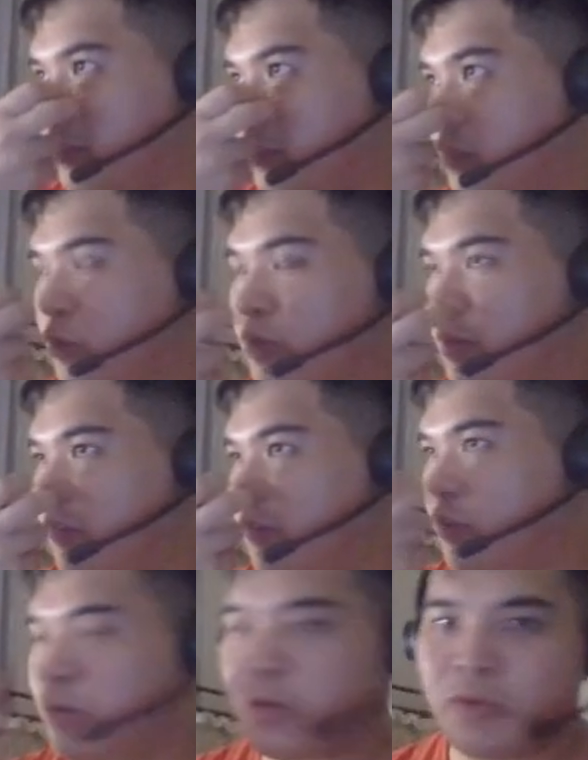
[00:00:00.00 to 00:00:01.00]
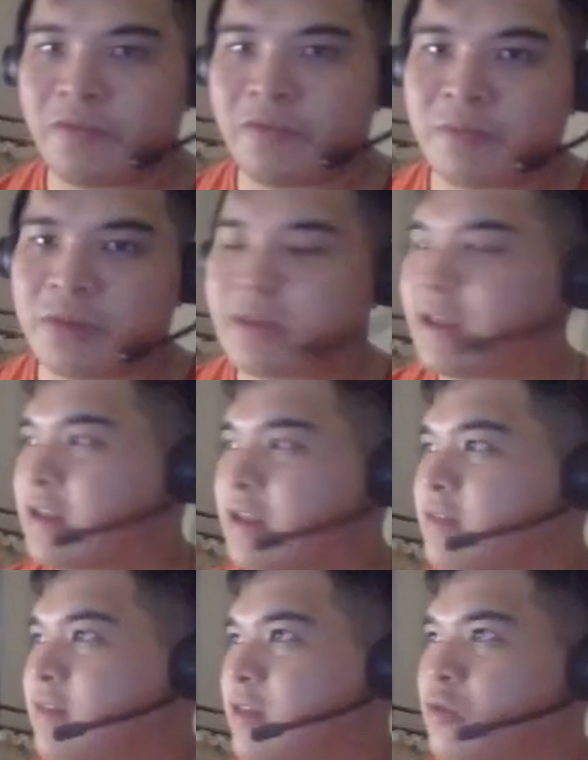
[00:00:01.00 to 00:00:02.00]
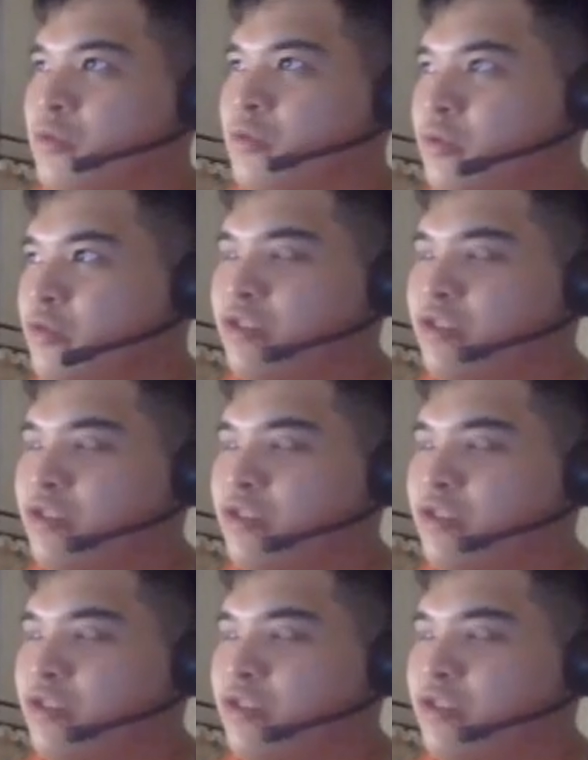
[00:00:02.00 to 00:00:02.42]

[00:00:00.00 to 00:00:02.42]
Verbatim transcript: uh, most of my viewers who are from the United States who